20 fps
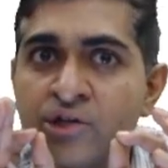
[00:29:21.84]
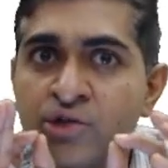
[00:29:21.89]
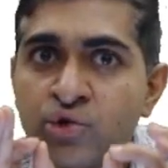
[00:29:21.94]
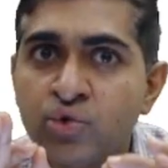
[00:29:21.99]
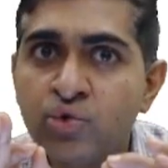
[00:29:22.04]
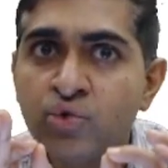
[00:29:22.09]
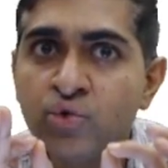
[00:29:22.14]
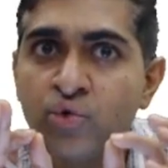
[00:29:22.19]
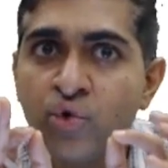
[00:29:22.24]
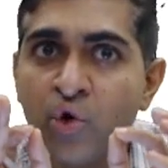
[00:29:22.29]

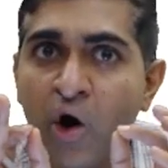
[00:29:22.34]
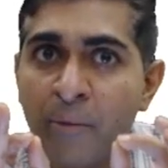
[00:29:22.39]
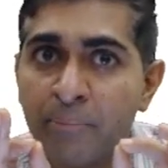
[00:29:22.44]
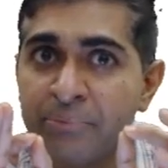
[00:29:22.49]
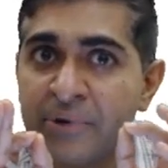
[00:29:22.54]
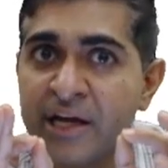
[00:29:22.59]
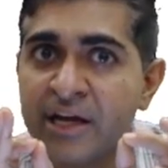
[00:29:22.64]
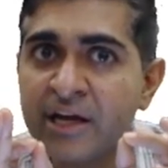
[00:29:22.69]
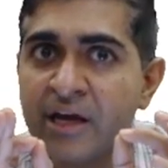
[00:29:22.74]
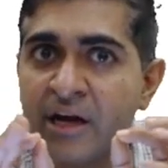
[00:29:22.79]
Through
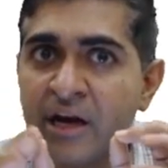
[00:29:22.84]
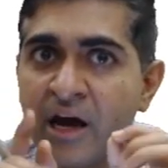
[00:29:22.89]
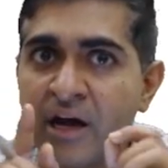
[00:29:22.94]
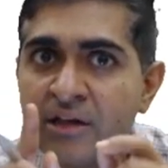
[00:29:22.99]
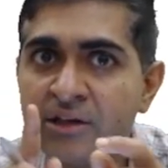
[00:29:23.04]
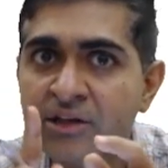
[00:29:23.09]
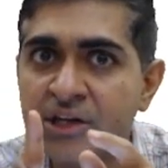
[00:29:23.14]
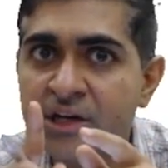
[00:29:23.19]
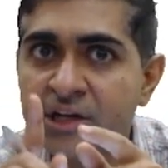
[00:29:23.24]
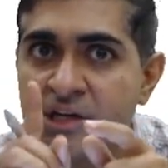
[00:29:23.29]
optic
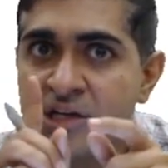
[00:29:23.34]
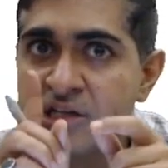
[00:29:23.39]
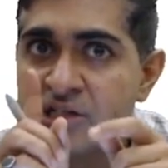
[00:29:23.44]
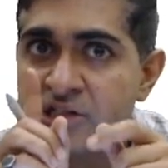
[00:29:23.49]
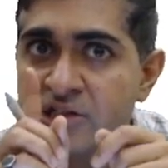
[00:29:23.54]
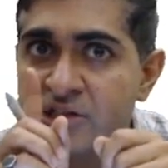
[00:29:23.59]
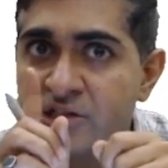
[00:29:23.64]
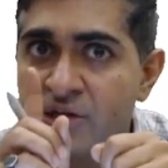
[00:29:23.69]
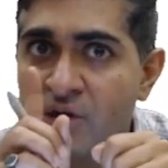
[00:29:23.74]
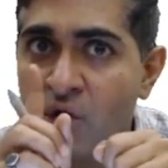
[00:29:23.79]
canal, there
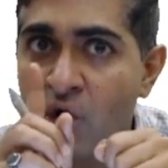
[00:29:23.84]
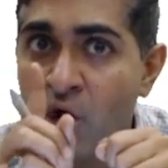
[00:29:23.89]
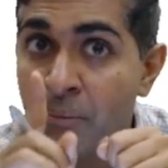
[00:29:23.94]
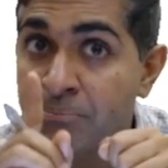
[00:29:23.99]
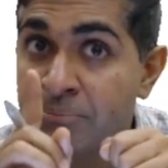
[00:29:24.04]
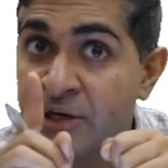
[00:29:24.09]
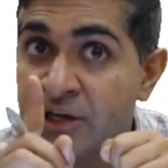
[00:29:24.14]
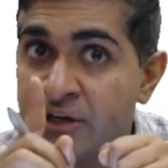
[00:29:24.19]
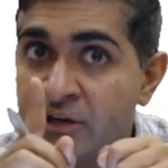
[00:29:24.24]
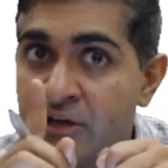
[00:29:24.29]
is
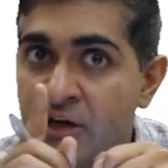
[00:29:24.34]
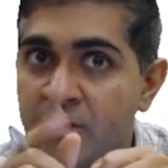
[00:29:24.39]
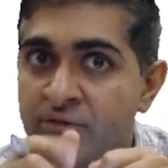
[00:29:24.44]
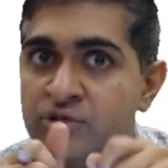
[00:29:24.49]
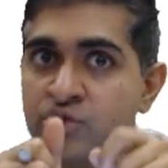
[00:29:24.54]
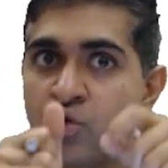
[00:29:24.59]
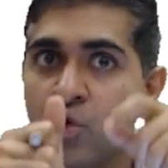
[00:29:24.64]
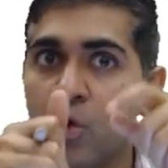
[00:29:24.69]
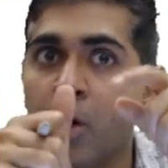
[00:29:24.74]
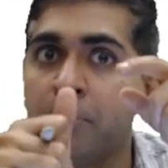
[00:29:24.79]
optic nerve.
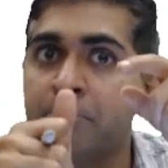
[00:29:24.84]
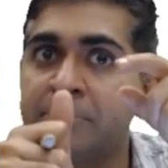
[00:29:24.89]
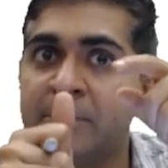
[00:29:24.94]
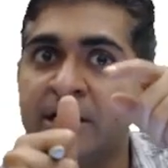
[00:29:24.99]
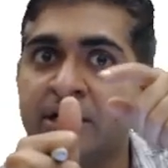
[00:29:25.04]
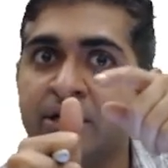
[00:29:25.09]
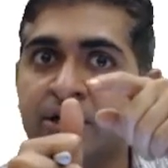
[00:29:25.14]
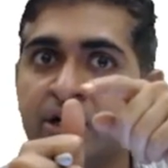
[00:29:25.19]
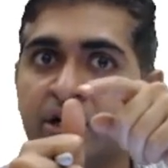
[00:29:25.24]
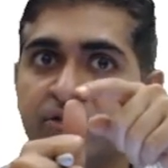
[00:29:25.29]
So
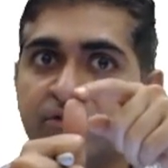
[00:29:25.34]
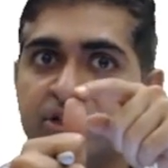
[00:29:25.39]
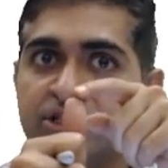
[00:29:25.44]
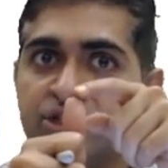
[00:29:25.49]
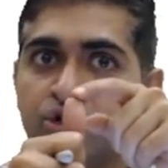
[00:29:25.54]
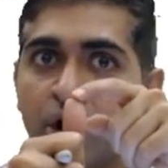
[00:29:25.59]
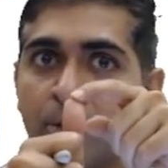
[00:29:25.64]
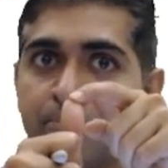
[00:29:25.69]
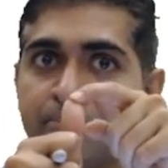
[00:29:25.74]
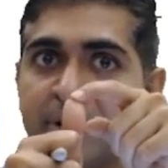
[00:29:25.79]
optic nerve is
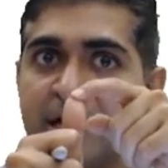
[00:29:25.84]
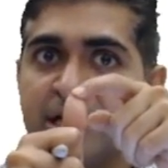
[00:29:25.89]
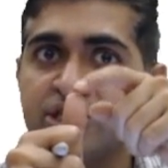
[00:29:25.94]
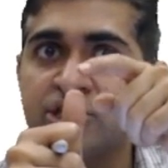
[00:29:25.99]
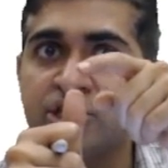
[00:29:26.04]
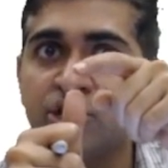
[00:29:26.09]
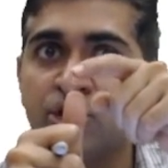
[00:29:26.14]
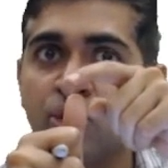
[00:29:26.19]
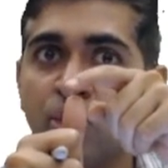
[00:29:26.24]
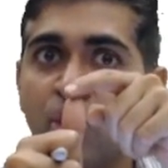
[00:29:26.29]

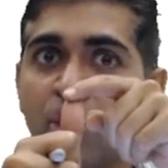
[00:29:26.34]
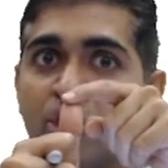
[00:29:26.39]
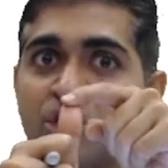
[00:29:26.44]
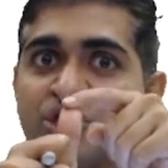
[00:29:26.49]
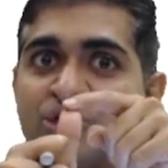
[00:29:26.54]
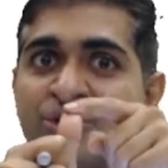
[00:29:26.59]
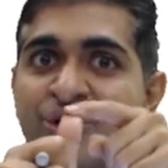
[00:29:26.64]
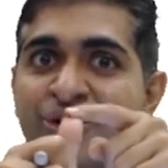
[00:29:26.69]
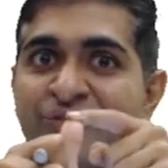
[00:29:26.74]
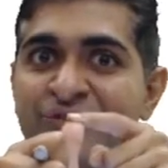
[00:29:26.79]
compressed,
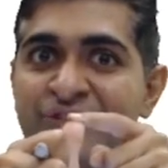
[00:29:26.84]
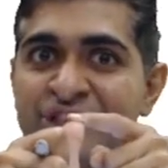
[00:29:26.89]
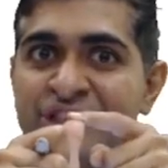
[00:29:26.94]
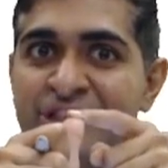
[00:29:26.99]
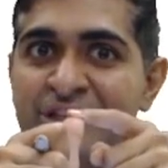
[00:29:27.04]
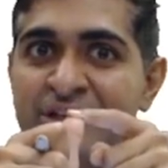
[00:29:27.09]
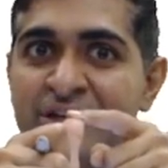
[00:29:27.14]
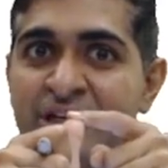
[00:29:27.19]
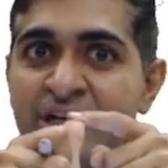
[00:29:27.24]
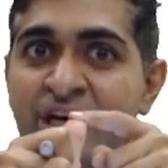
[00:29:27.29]
loss of
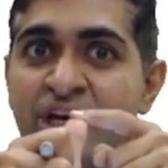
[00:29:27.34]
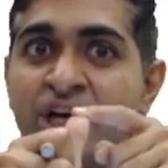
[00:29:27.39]
vision.